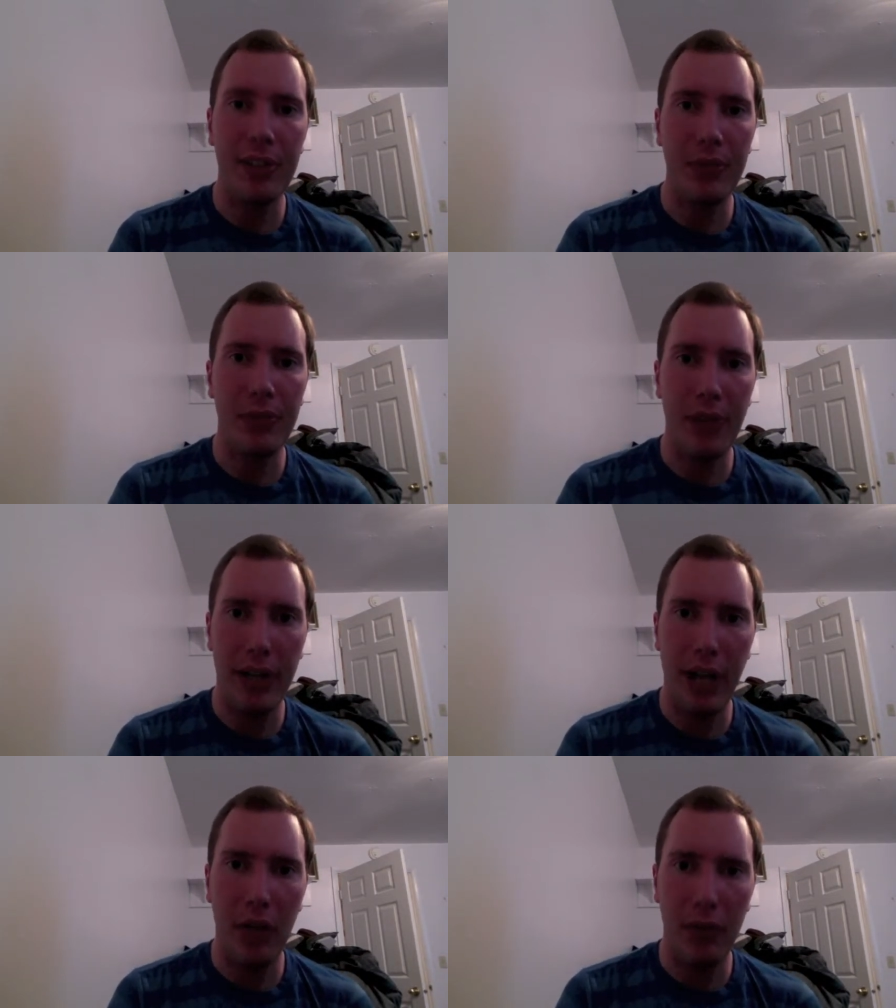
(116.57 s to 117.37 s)
She was
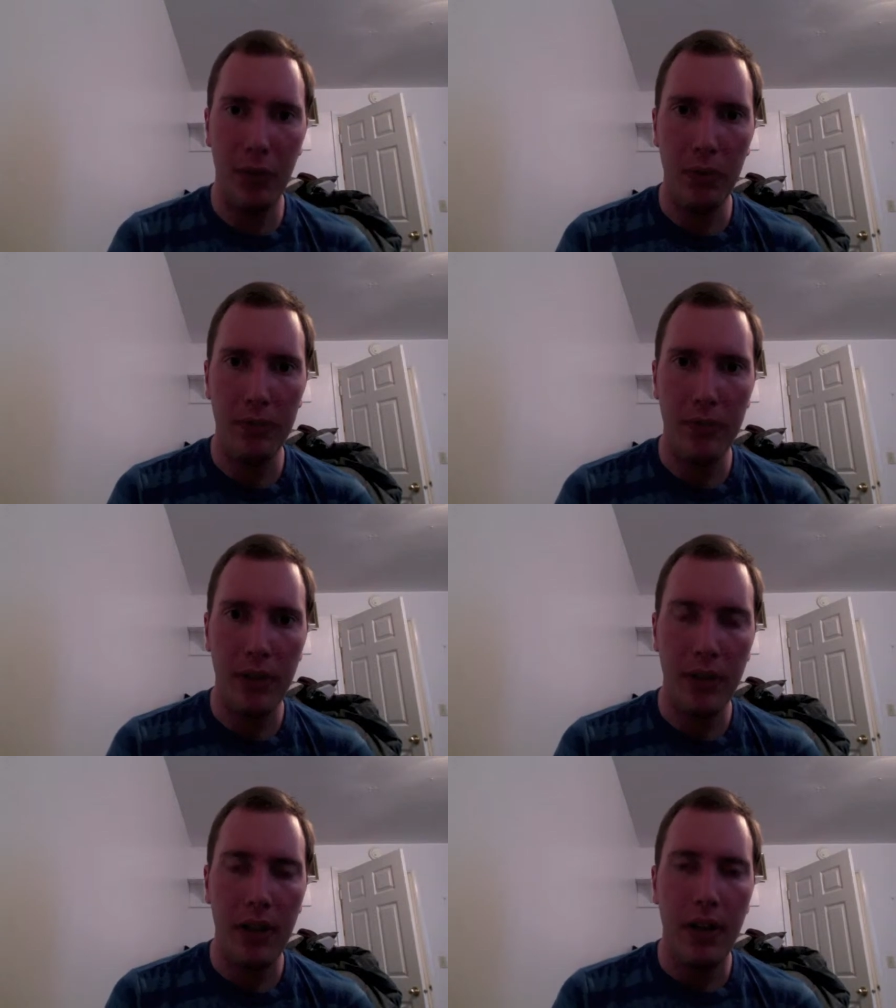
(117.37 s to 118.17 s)
very helpful.
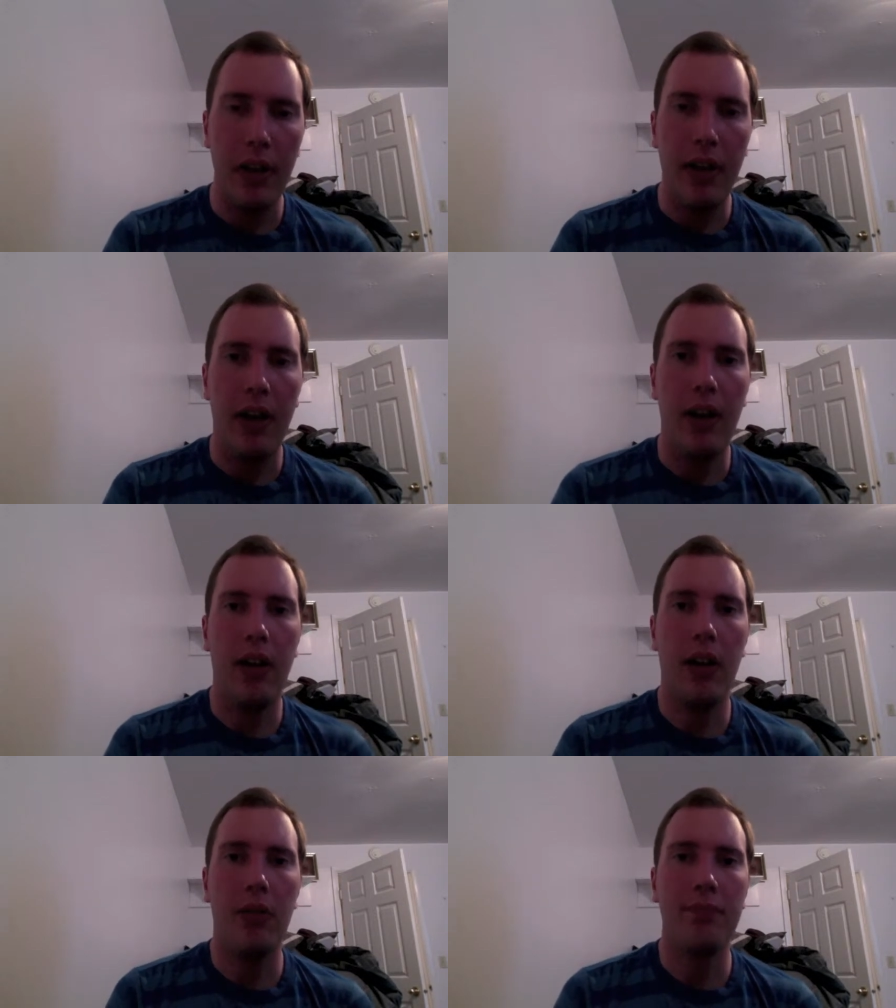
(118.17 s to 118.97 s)

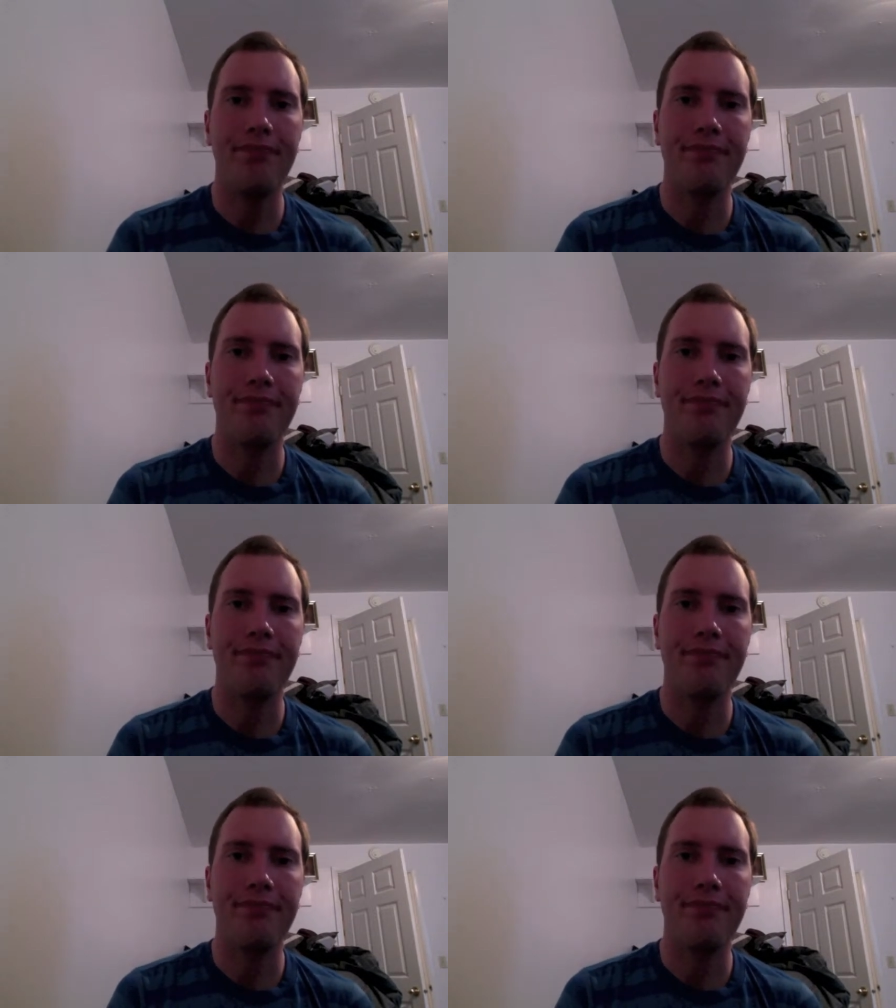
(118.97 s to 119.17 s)
Some